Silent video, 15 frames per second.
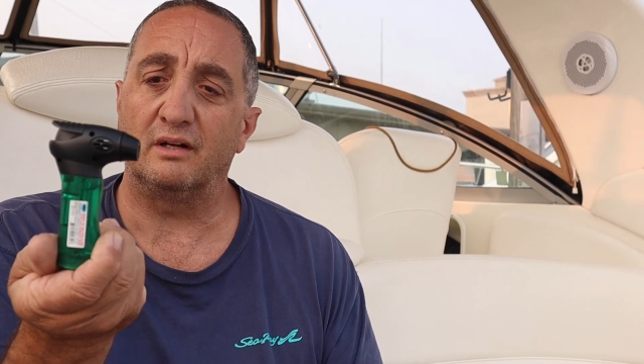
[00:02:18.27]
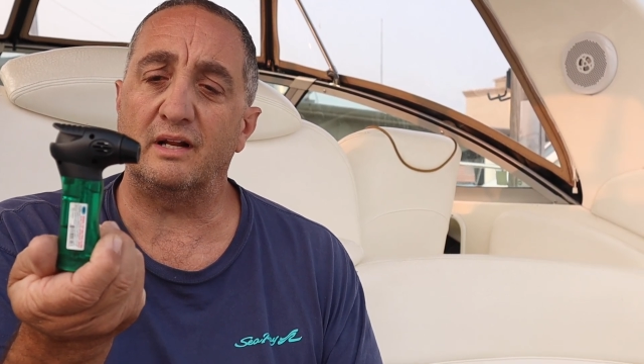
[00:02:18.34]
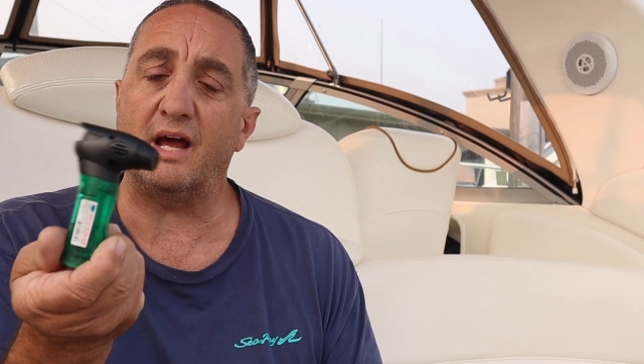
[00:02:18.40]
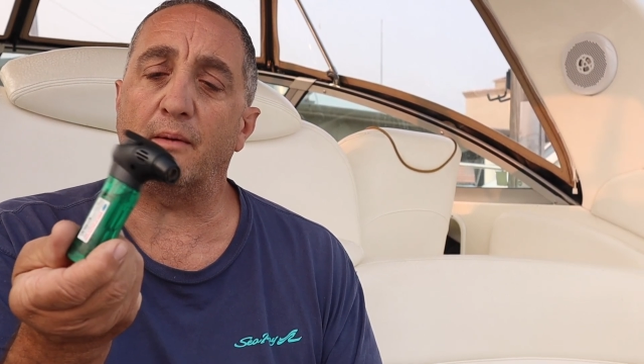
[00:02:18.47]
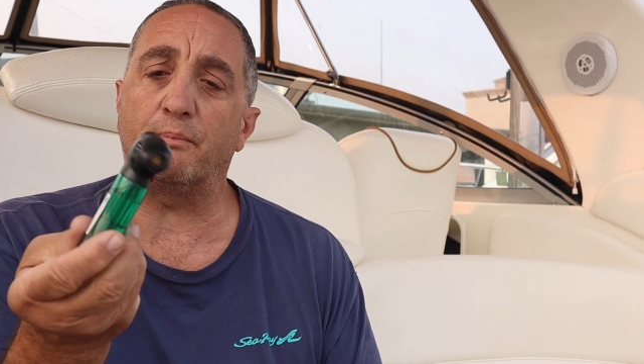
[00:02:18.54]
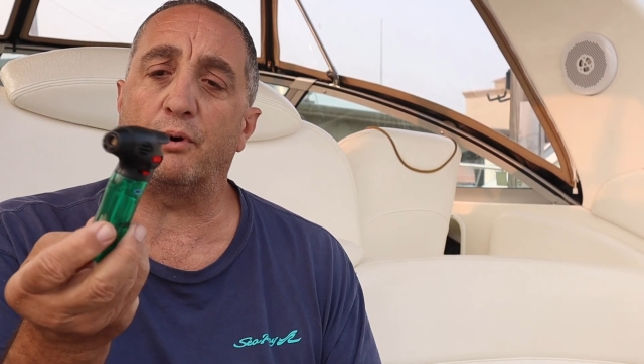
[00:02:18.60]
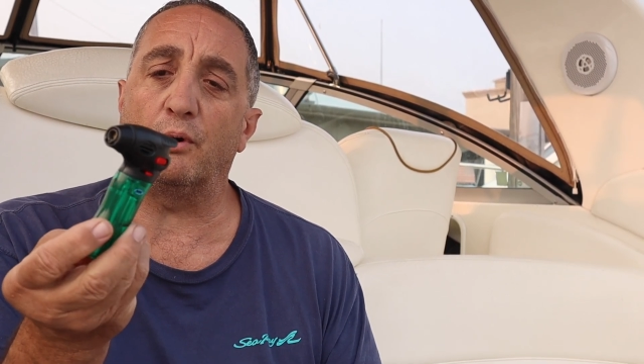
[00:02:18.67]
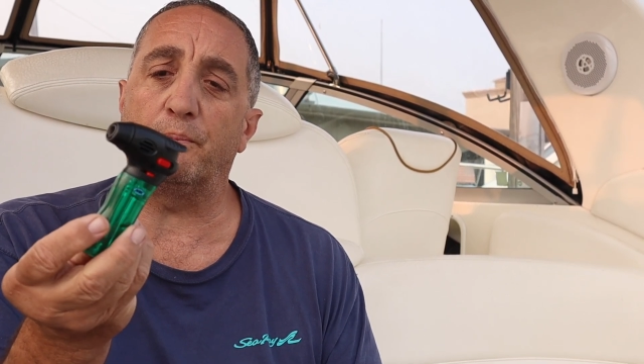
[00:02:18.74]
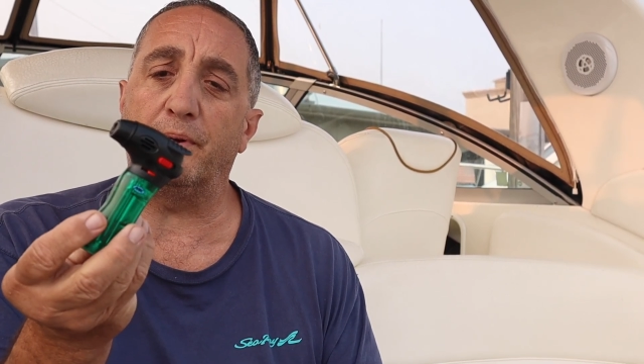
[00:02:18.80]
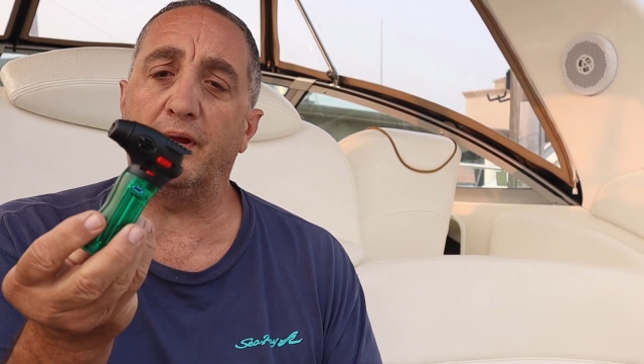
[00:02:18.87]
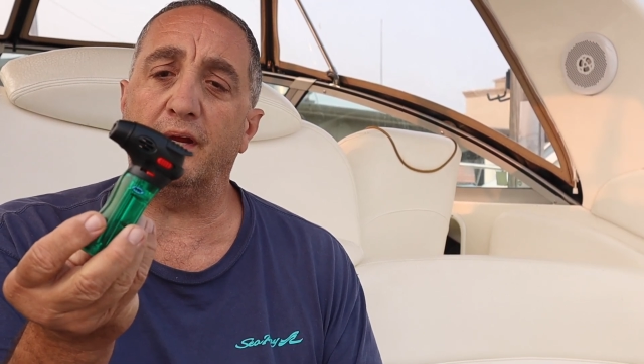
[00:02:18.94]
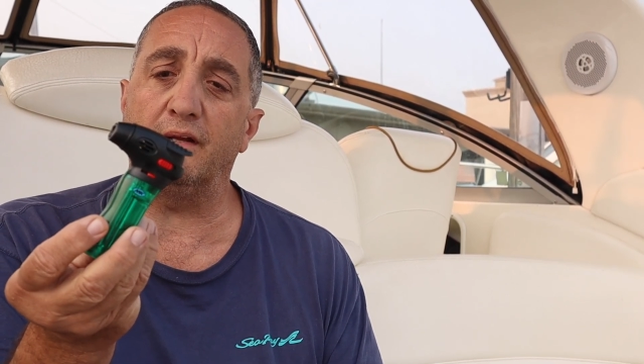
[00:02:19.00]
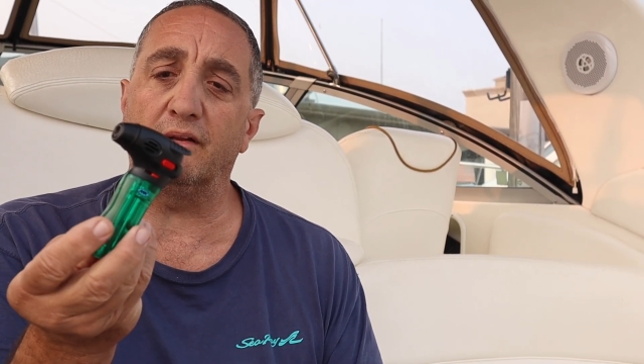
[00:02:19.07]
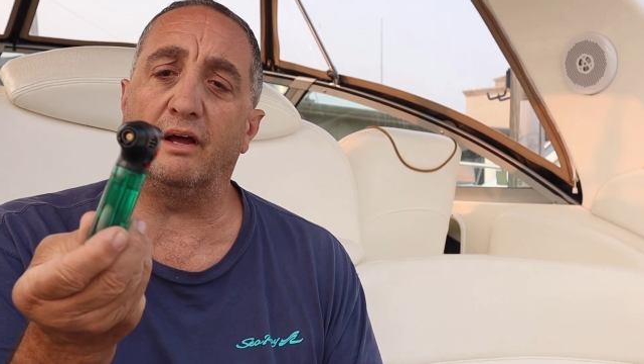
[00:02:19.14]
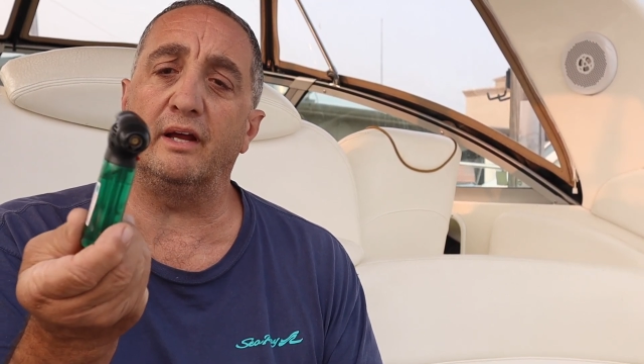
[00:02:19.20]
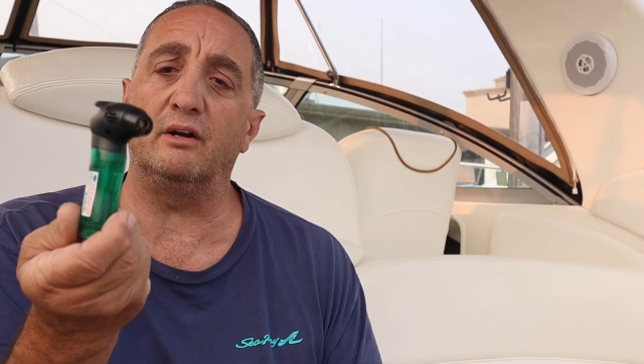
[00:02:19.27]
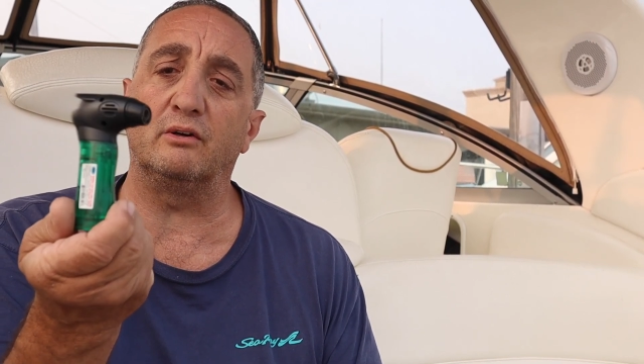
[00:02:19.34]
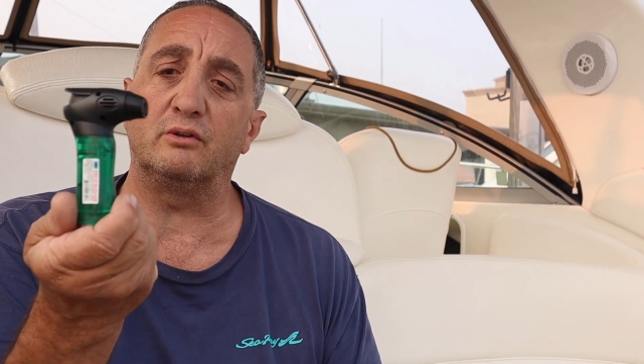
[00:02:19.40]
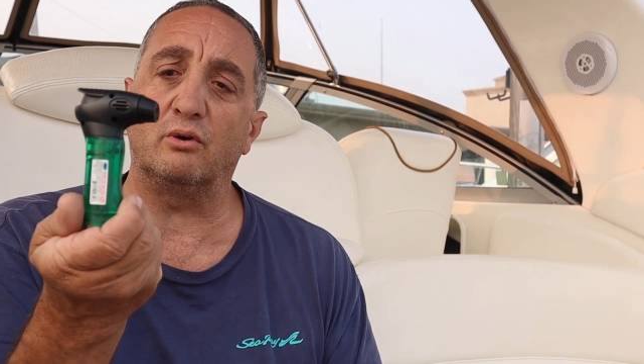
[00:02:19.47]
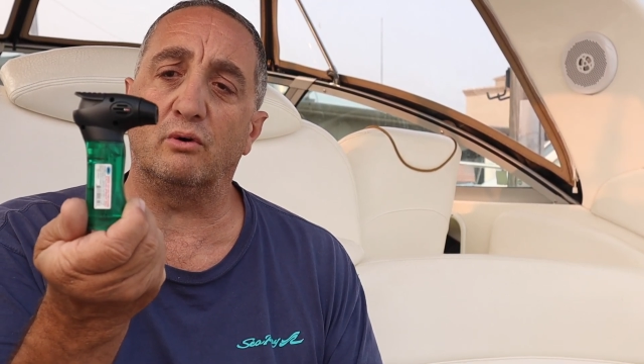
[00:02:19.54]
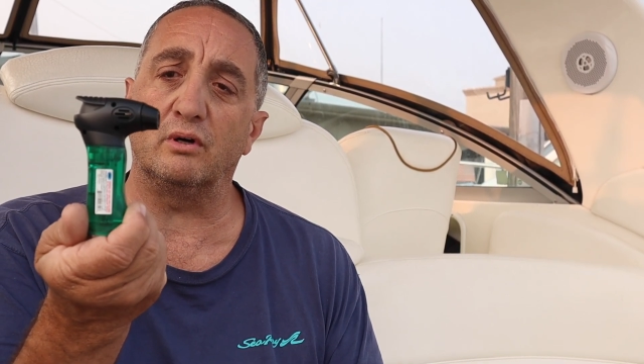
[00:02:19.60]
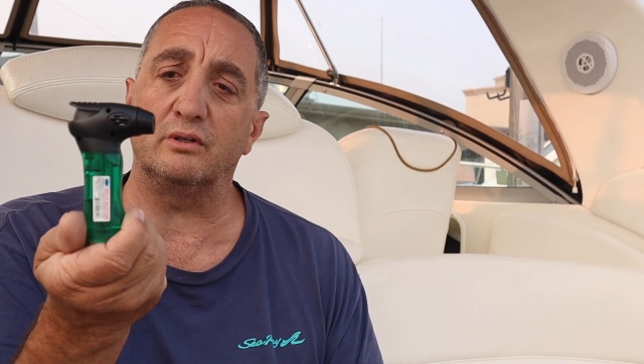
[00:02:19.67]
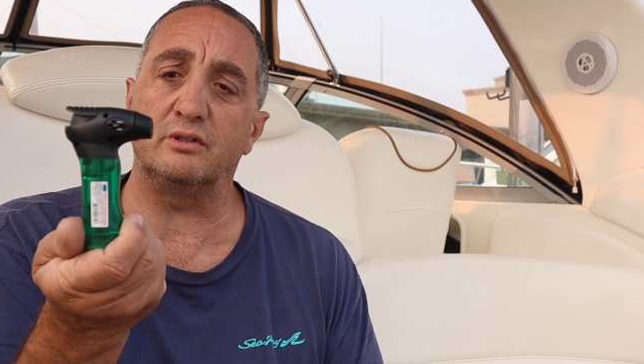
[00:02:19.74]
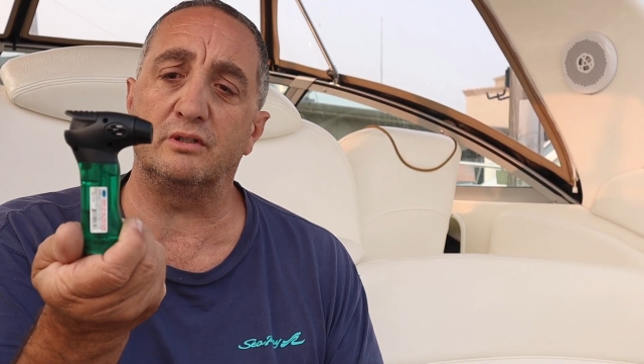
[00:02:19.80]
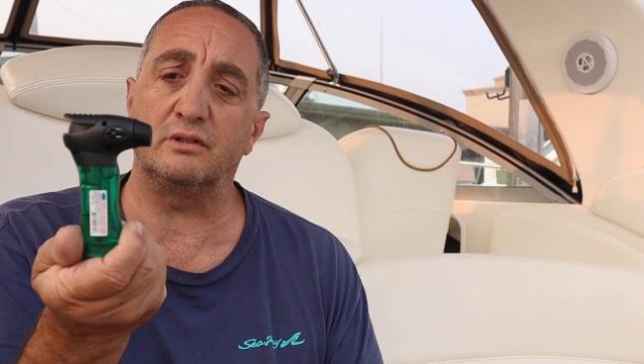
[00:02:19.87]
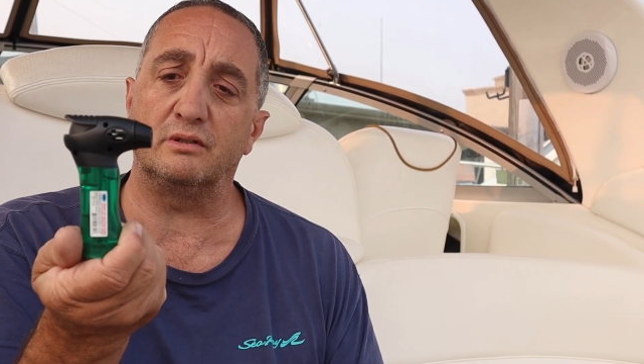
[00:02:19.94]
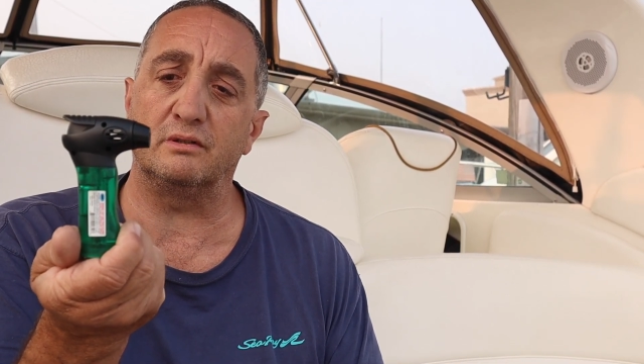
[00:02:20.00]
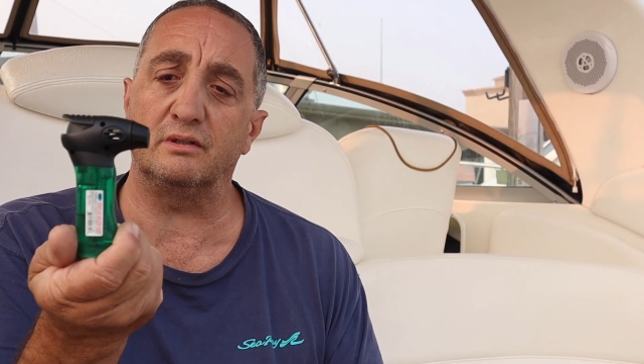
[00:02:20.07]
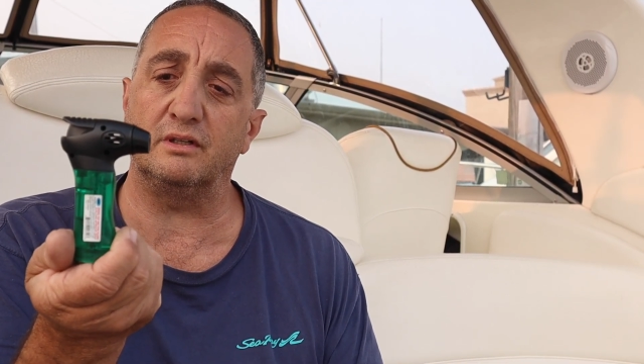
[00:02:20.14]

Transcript: Not propane, lighter torch.